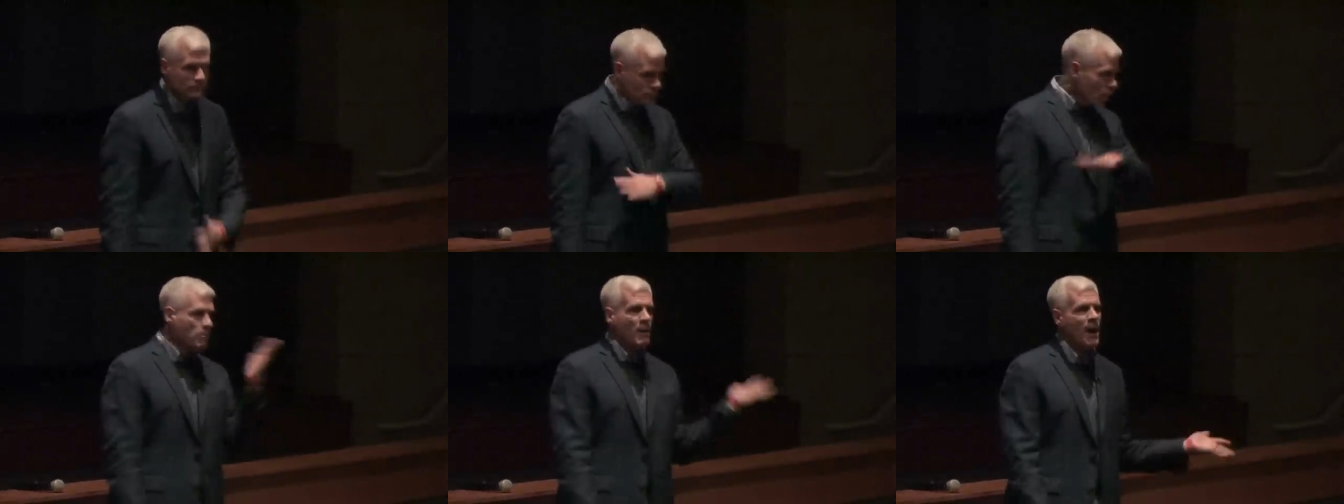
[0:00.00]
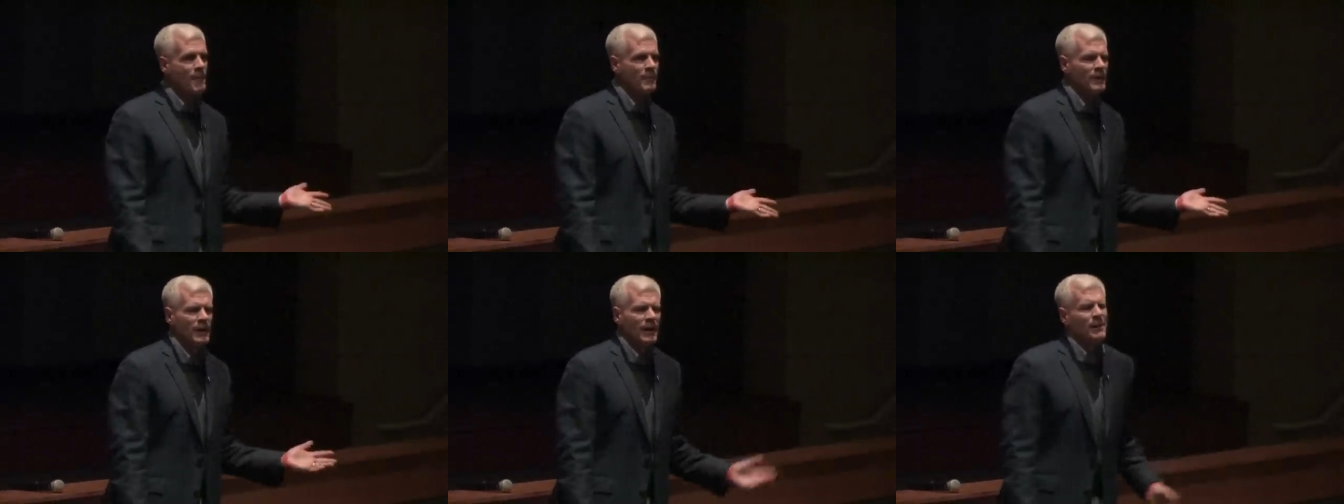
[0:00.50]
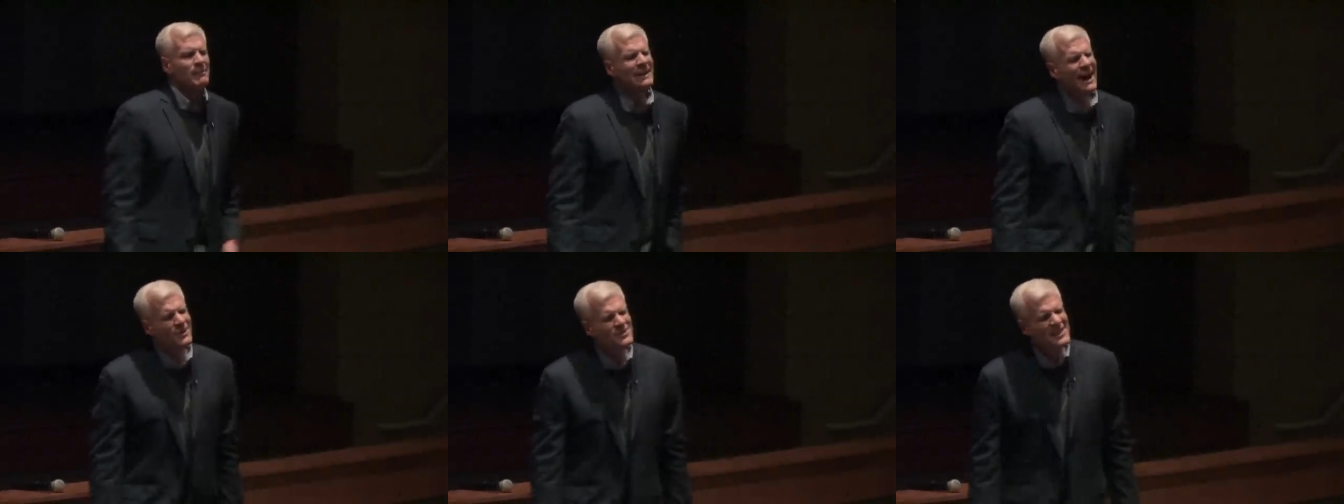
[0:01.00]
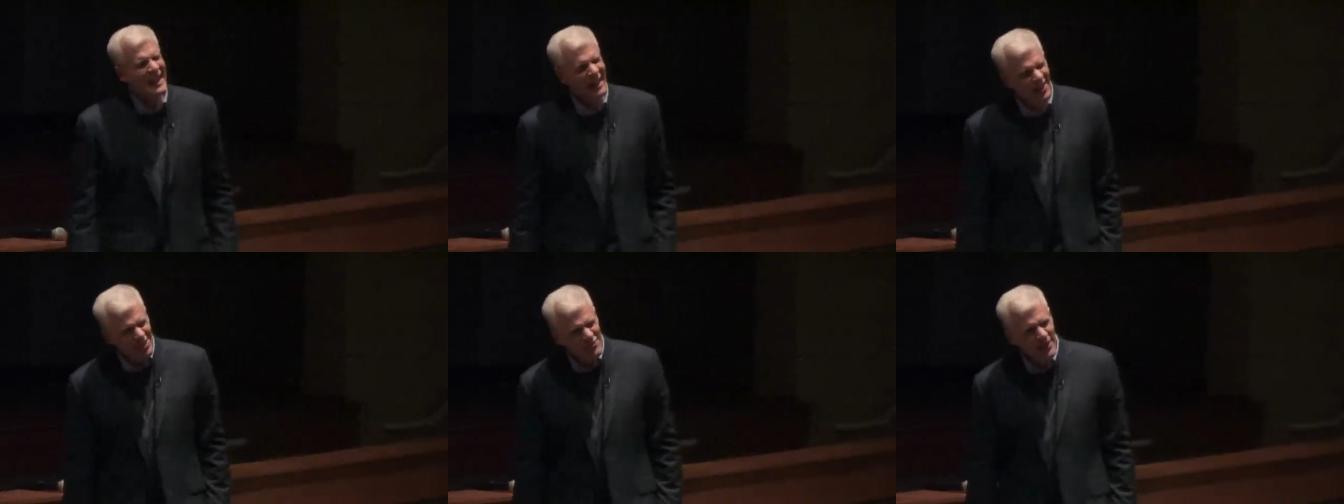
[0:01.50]
No problem. But how does the
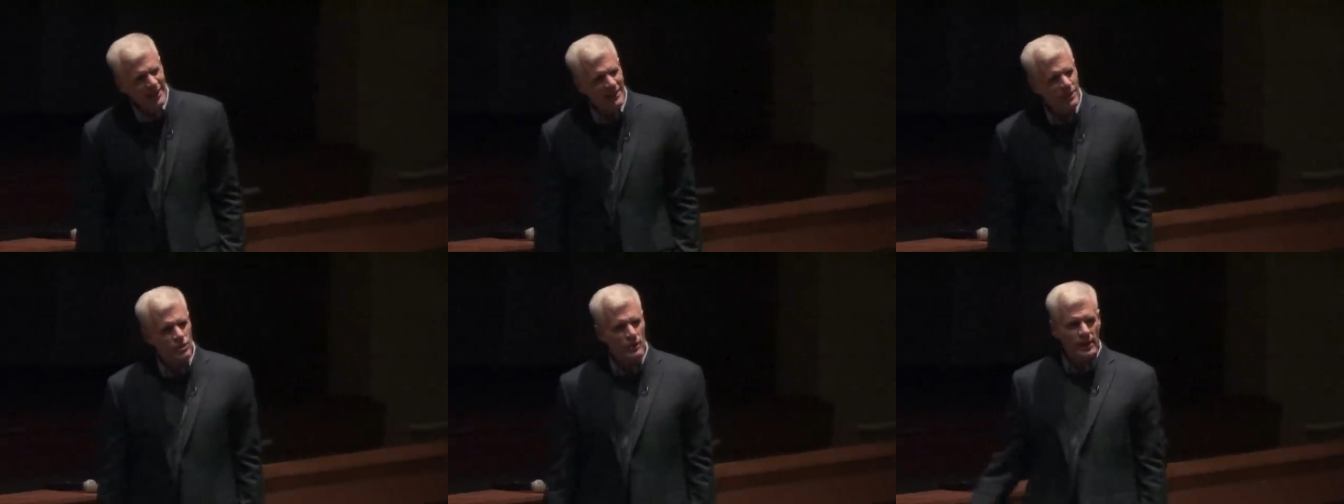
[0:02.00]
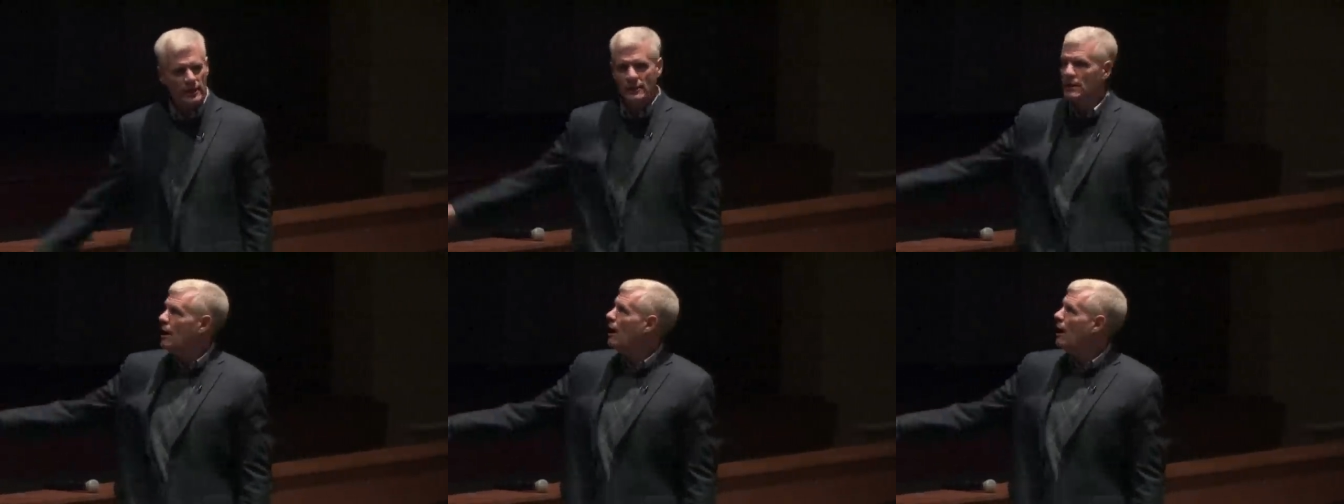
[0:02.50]
elephant get in the tree?